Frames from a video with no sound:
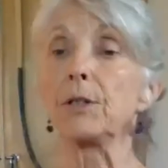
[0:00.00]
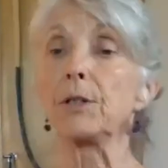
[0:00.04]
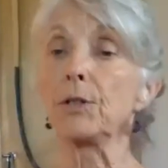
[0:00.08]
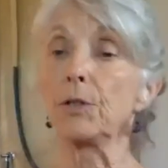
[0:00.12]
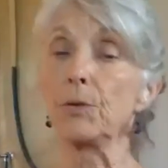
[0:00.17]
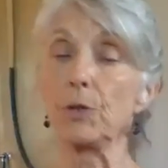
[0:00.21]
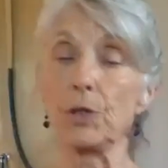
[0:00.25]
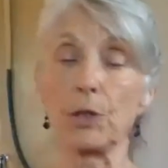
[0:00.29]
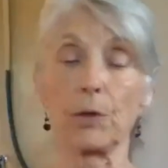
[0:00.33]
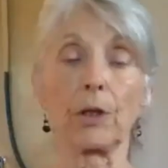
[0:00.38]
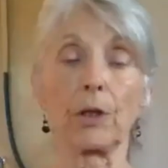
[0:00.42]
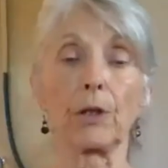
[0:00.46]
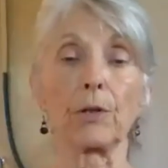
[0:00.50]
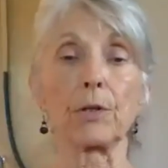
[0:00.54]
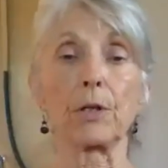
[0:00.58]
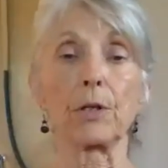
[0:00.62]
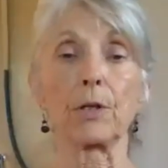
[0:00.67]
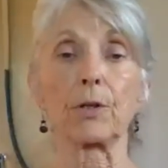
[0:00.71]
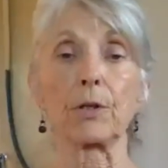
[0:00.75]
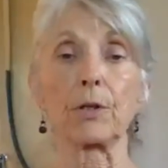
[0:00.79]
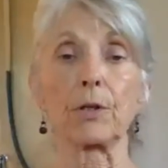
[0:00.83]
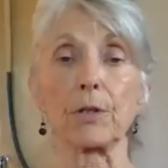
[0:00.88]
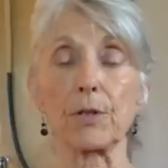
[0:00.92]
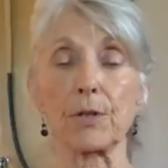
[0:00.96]
doing your
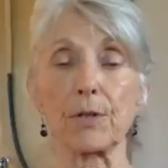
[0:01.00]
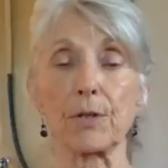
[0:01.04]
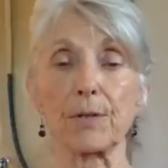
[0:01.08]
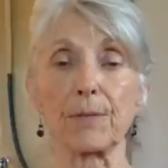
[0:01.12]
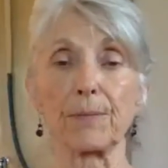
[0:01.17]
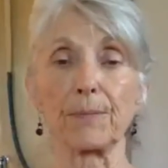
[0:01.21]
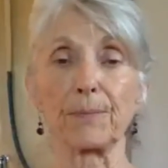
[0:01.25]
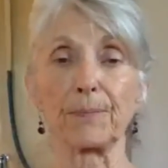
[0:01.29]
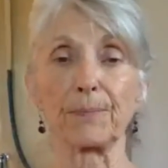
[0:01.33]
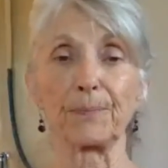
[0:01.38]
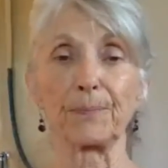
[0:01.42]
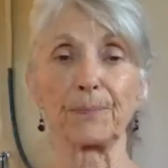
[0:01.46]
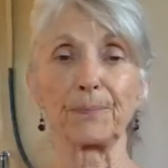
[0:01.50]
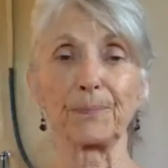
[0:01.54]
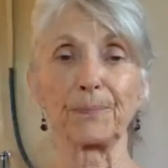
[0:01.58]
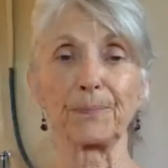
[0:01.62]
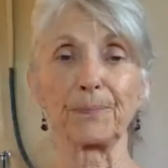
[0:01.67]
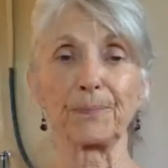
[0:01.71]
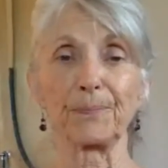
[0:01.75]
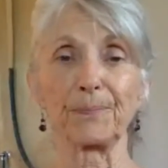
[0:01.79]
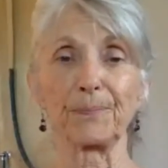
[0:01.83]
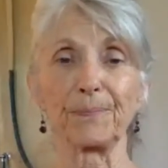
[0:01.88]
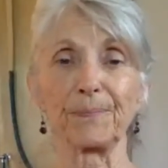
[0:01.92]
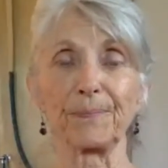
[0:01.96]
dishes.
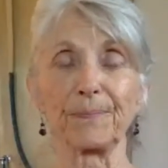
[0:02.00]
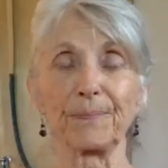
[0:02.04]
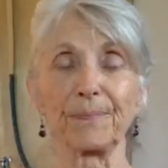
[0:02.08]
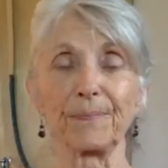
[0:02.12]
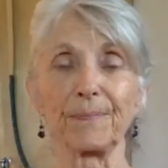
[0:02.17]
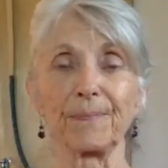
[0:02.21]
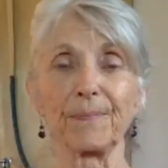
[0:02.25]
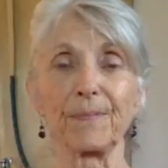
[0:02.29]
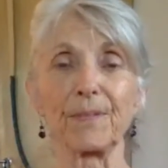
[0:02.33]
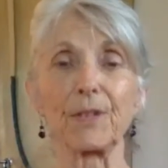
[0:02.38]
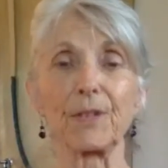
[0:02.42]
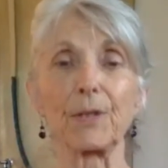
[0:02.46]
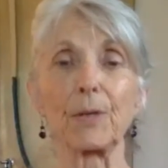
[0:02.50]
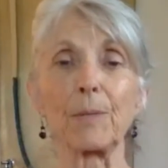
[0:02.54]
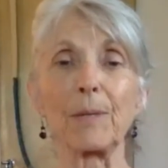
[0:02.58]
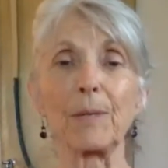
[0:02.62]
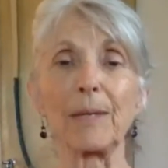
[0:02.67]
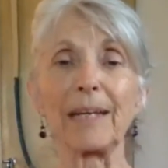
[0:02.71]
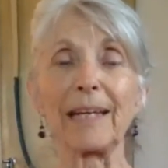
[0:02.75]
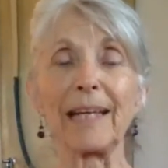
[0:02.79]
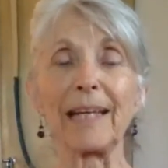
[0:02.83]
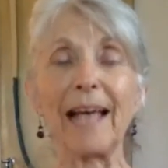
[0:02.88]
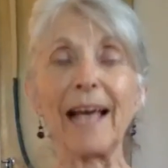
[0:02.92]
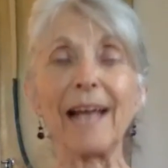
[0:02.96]
So we
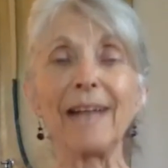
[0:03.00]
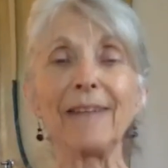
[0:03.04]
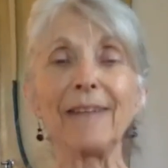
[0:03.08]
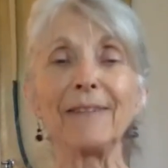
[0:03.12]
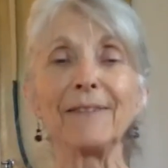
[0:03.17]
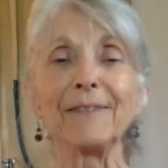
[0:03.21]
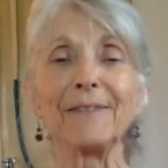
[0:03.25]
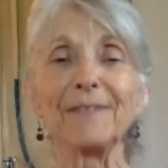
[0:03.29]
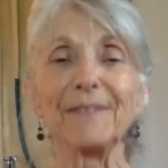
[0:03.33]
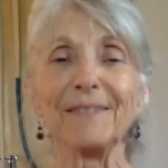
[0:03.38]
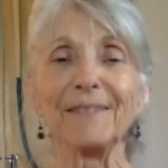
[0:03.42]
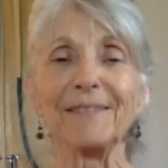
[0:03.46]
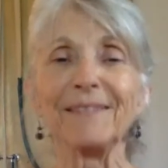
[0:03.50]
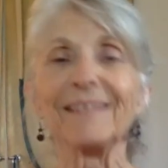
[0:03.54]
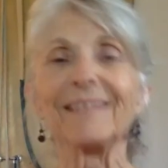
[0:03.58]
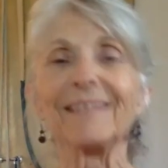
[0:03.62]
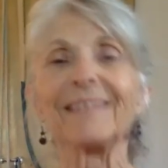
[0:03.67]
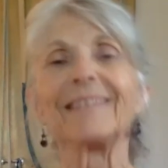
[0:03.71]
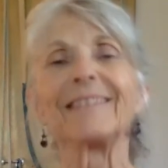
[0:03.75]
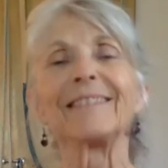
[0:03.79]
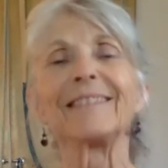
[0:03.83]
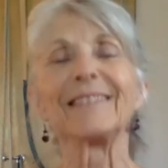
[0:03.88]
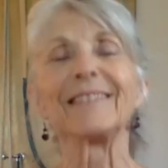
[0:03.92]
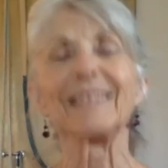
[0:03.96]
meet again.
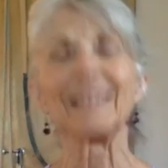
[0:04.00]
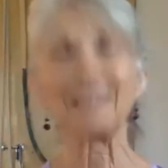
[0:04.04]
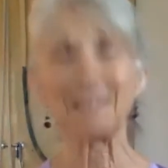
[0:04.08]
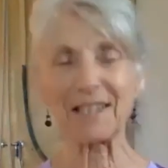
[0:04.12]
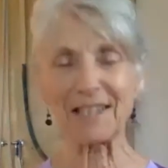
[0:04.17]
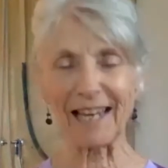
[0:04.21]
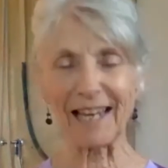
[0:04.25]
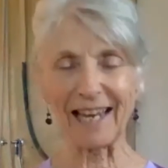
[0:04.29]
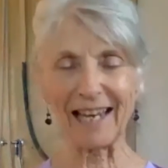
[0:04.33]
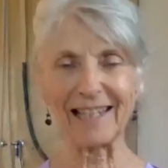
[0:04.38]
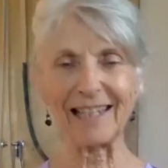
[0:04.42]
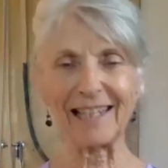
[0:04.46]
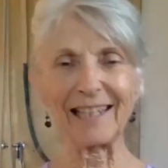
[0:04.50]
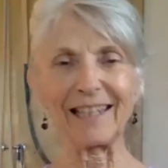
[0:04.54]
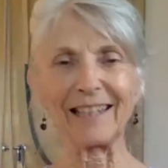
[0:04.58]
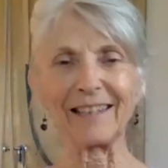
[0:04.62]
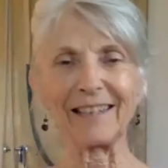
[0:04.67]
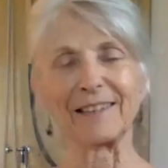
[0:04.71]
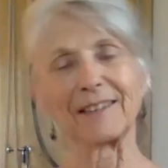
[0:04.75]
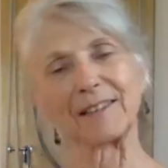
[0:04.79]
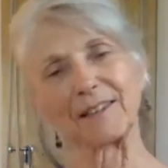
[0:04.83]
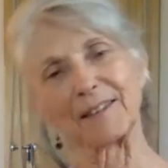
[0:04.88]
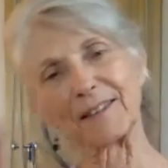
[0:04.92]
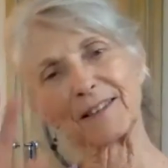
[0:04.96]
This is Candy.
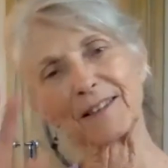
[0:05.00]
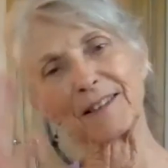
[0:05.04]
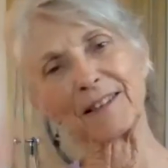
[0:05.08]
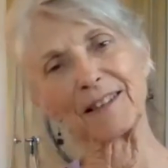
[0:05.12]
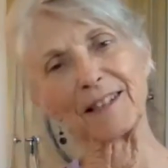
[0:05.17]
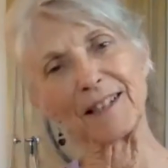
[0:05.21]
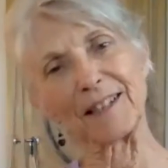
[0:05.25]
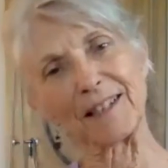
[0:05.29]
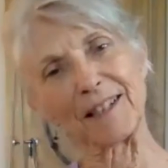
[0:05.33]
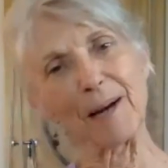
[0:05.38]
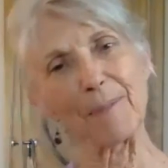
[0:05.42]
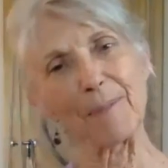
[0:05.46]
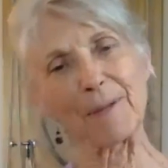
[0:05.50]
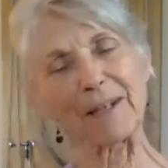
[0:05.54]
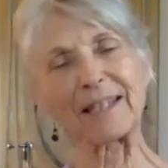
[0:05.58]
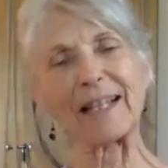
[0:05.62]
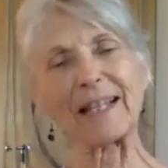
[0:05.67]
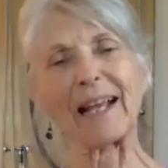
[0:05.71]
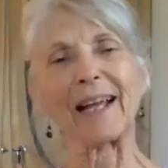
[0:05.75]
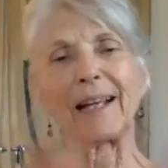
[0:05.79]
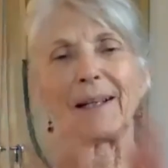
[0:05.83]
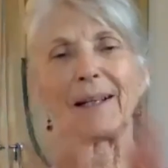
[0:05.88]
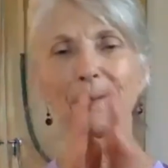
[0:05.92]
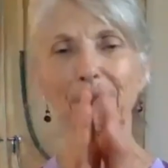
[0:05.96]

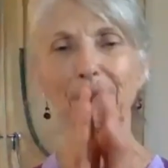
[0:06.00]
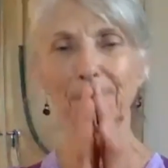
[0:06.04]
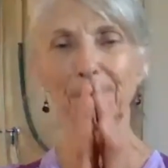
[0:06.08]
Namaste.